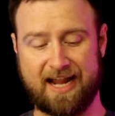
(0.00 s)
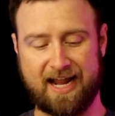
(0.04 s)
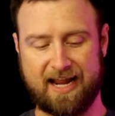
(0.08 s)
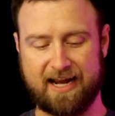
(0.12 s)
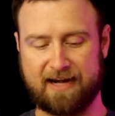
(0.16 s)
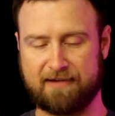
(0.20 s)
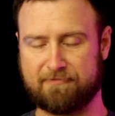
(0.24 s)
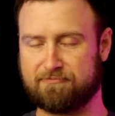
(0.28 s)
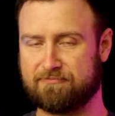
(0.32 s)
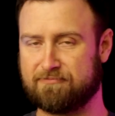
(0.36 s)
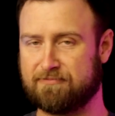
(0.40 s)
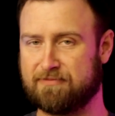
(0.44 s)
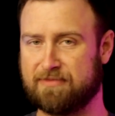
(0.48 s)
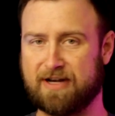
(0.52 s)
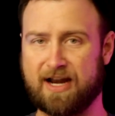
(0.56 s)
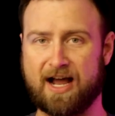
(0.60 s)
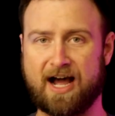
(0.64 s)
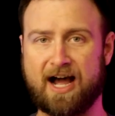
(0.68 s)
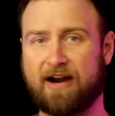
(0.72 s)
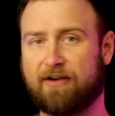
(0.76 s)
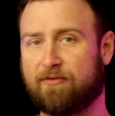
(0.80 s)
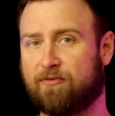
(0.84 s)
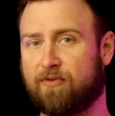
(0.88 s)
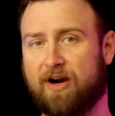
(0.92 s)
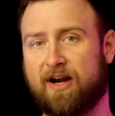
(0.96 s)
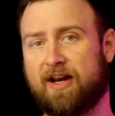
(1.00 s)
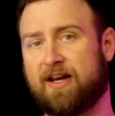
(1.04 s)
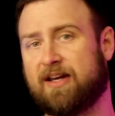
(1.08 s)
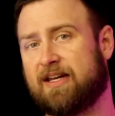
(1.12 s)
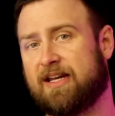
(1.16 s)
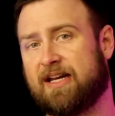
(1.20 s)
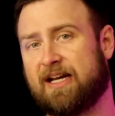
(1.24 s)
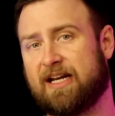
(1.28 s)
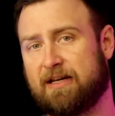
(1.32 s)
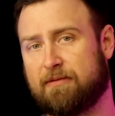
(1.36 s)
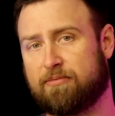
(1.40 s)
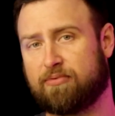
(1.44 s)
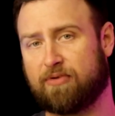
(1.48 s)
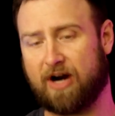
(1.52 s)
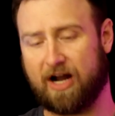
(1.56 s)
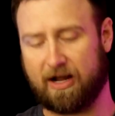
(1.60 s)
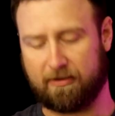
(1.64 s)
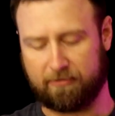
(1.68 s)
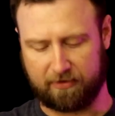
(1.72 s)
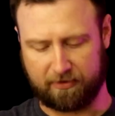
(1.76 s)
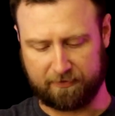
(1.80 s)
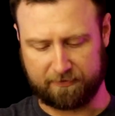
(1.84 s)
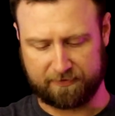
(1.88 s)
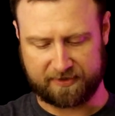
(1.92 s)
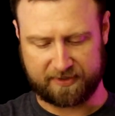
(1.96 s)
and not run into any
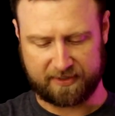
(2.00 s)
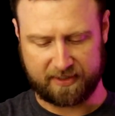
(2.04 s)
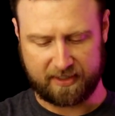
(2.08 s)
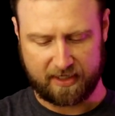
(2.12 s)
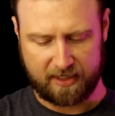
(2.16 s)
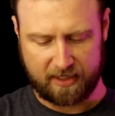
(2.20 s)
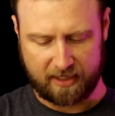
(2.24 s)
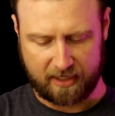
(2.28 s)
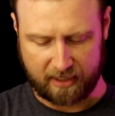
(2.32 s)
problems.